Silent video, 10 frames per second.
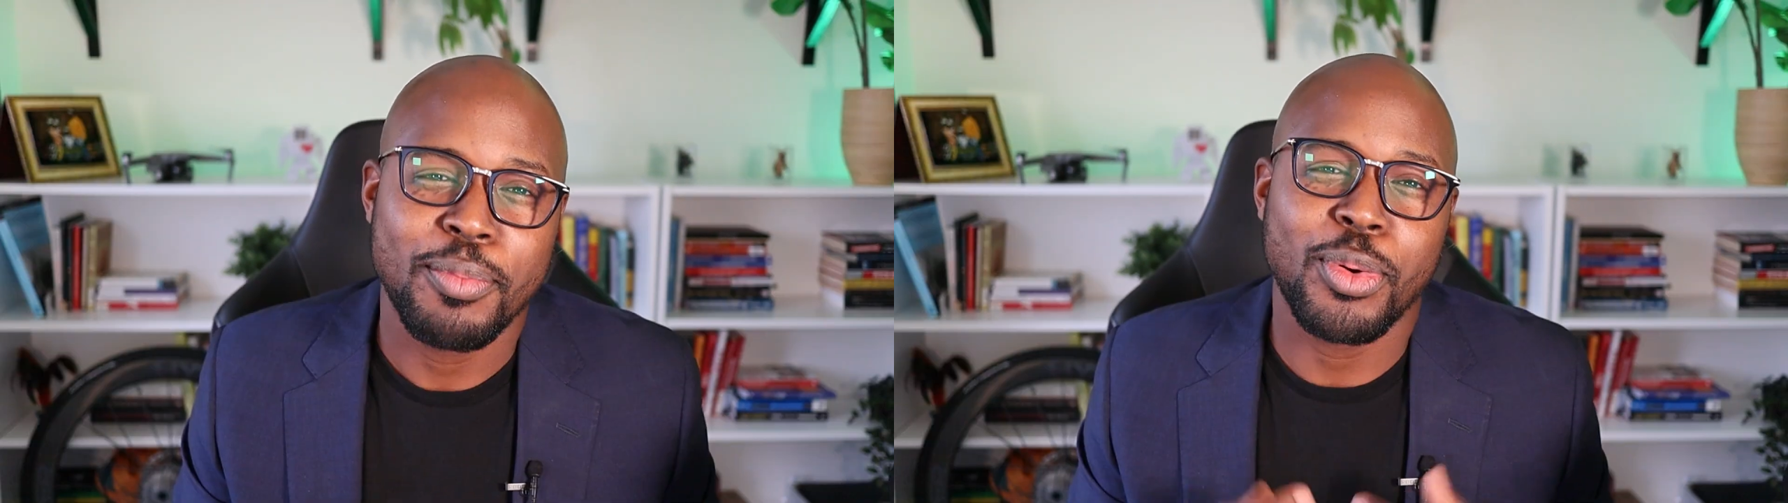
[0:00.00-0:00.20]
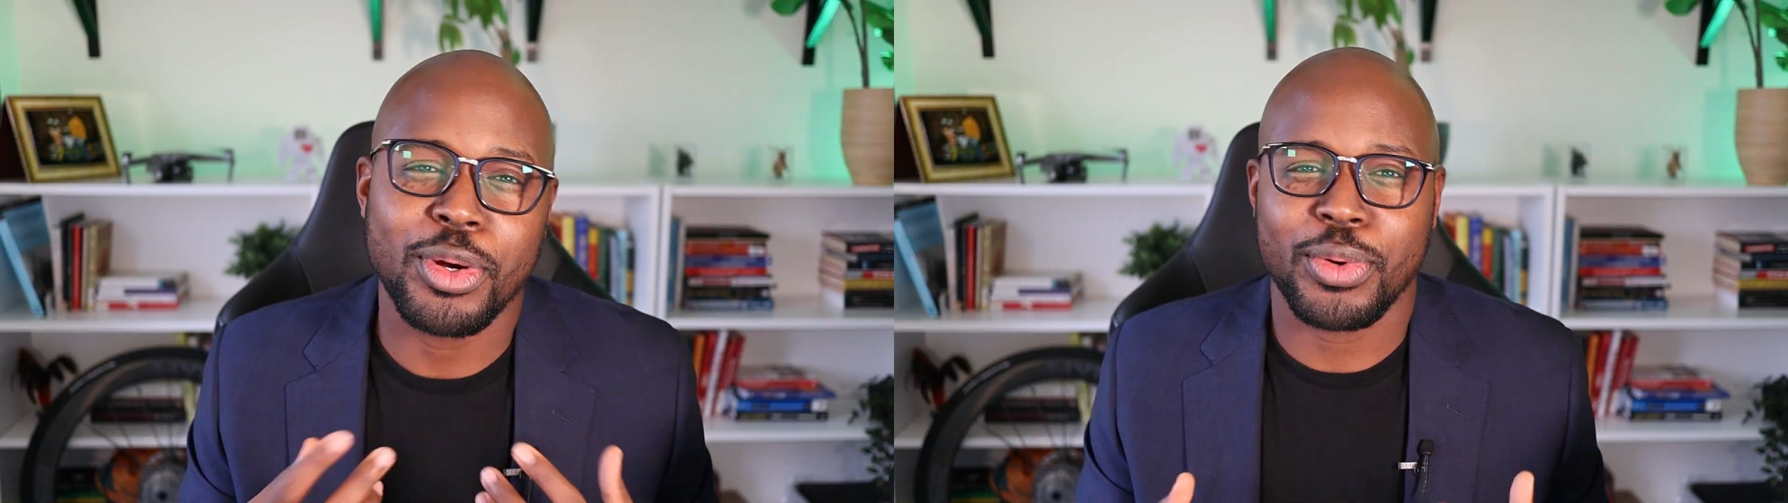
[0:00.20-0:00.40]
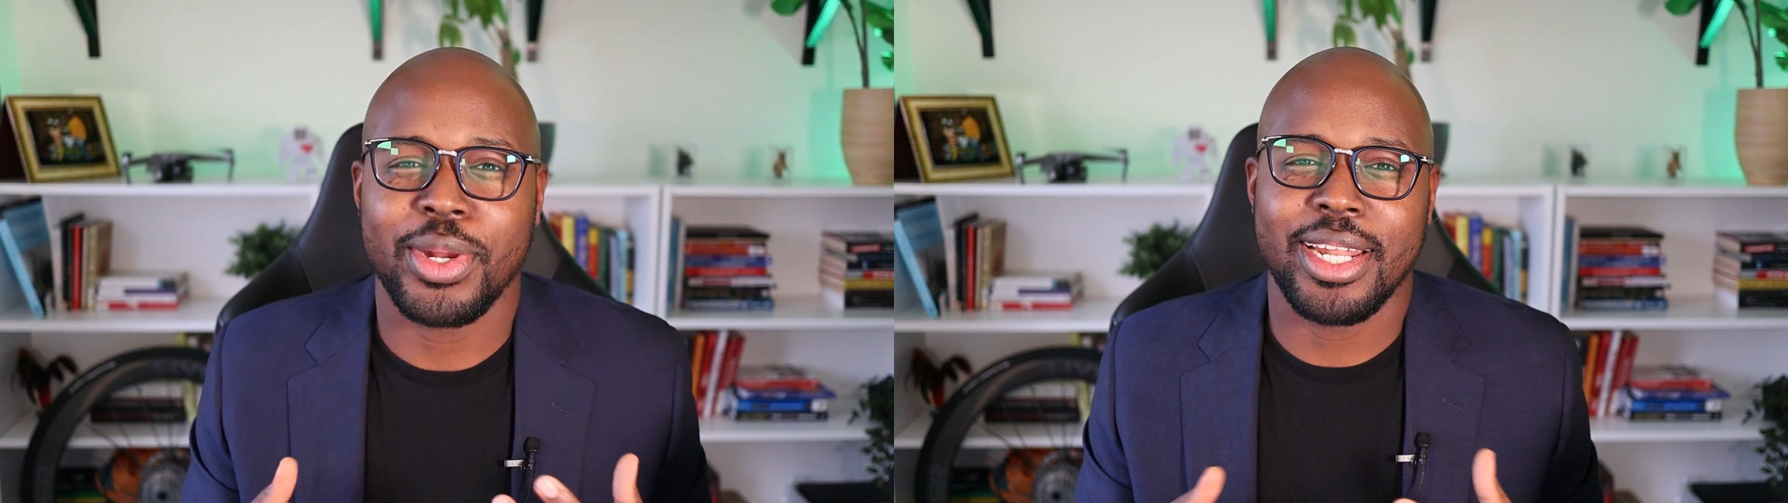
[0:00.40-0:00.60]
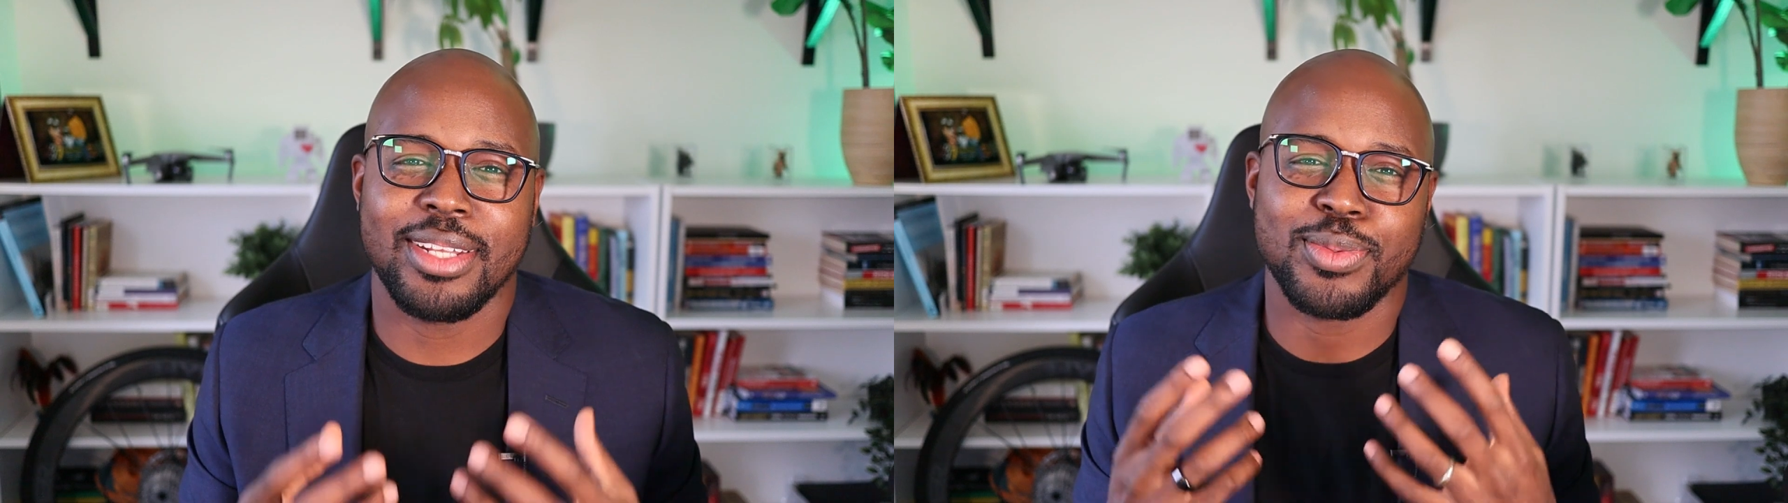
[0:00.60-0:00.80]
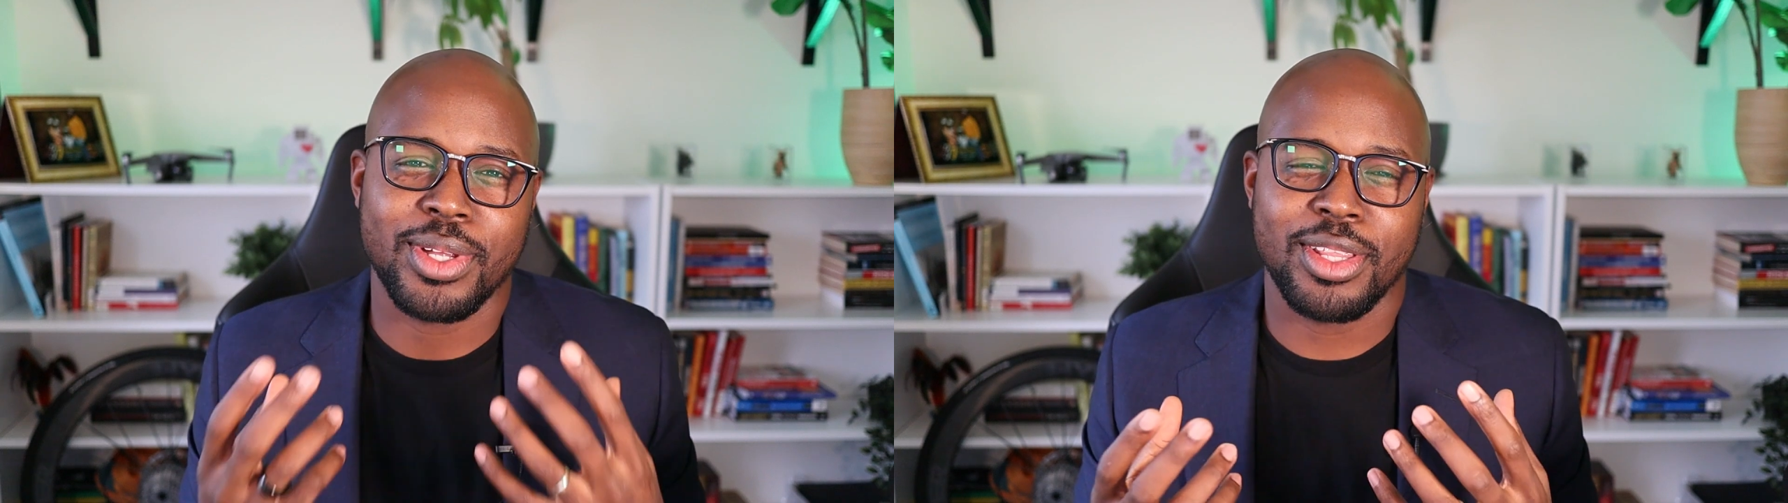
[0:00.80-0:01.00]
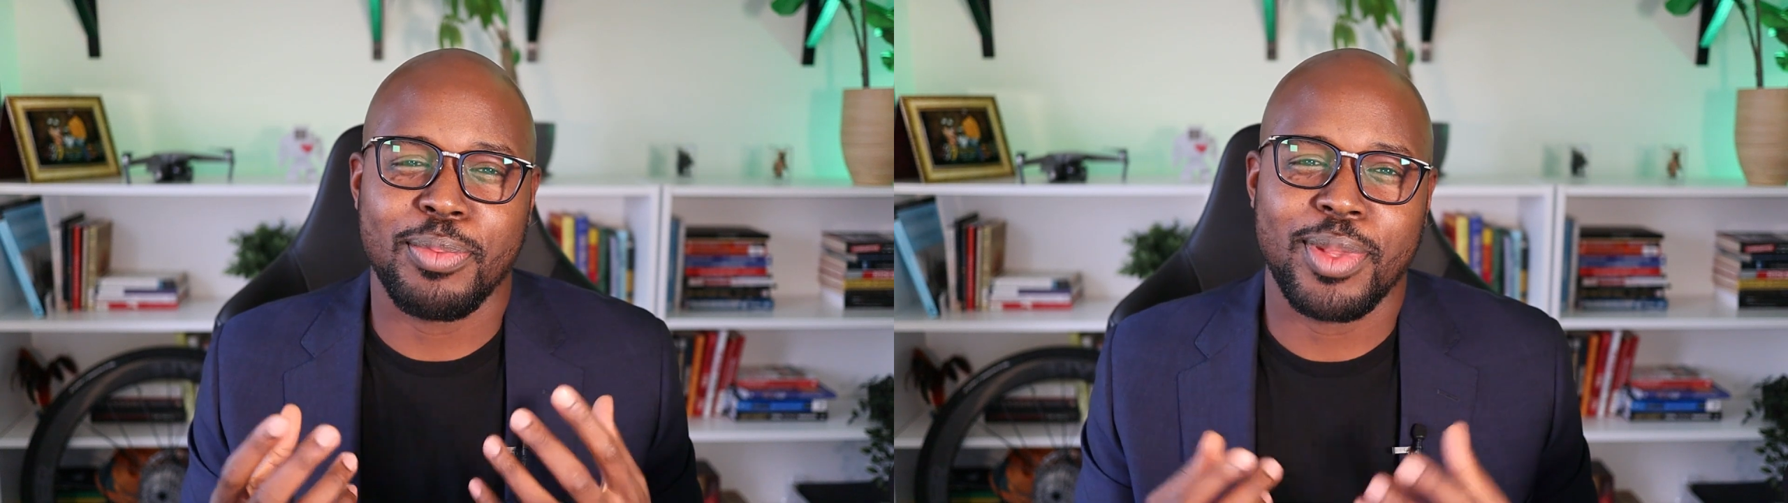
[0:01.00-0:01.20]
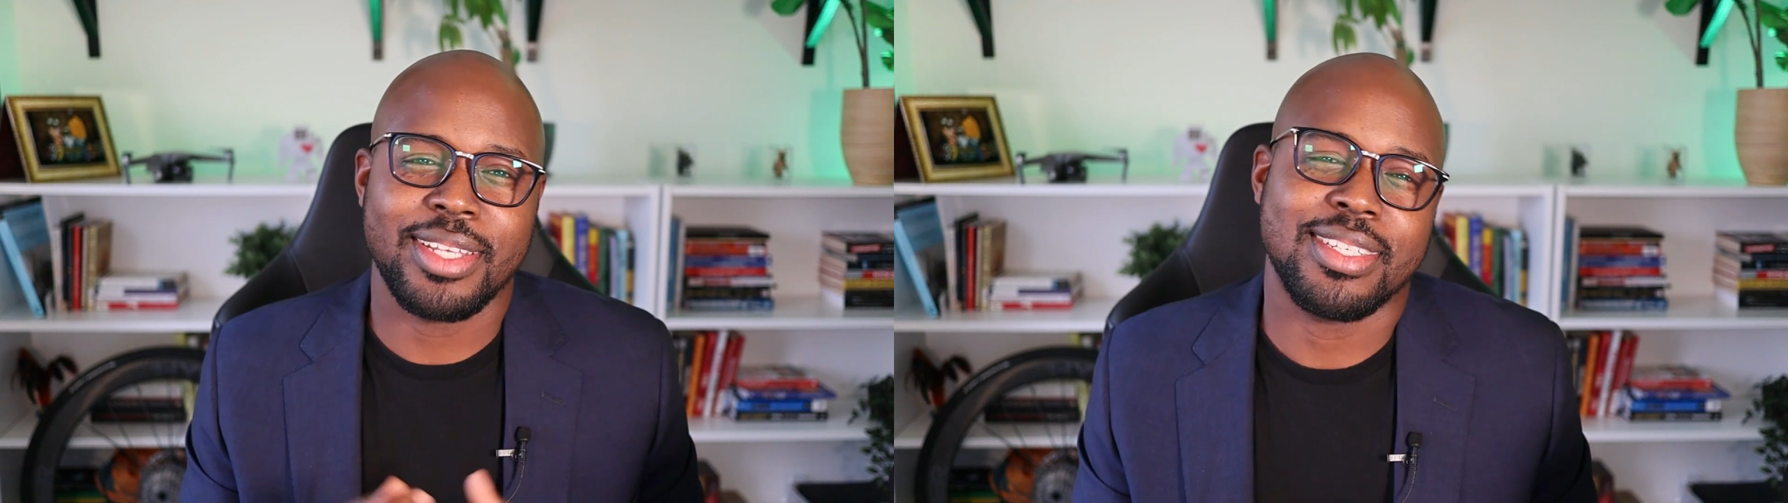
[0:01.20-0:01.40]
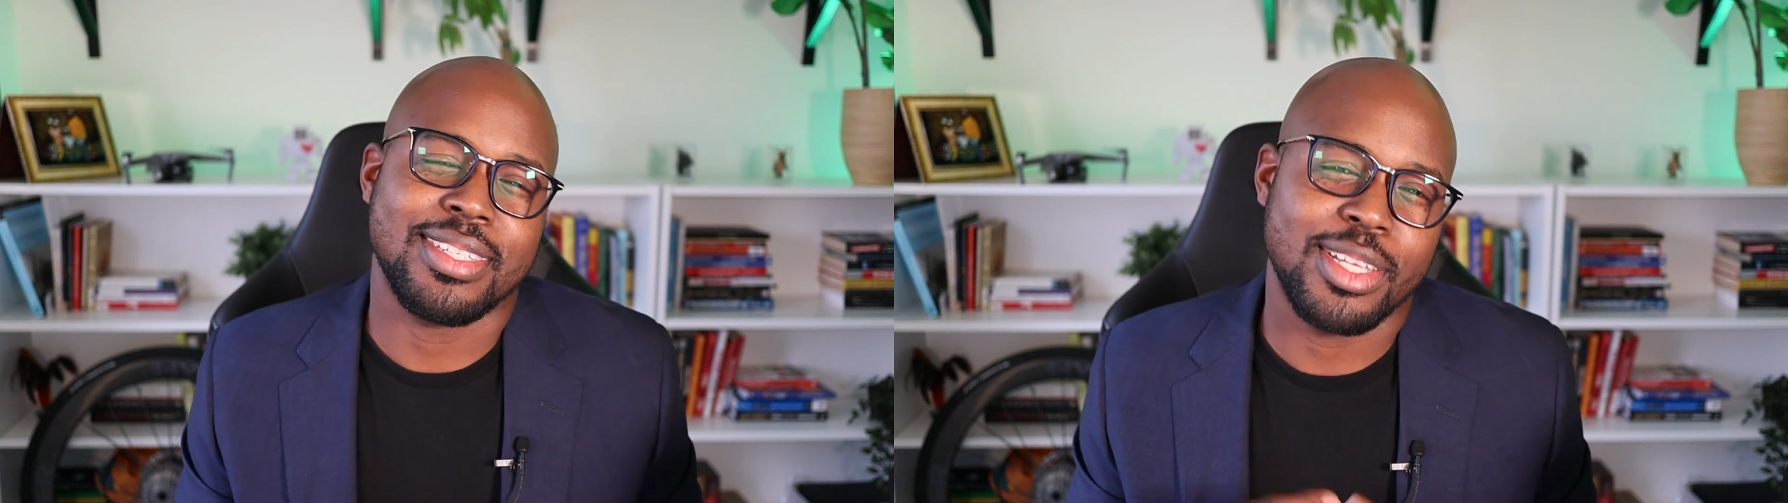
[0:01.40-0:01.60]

Port Credit as one of the places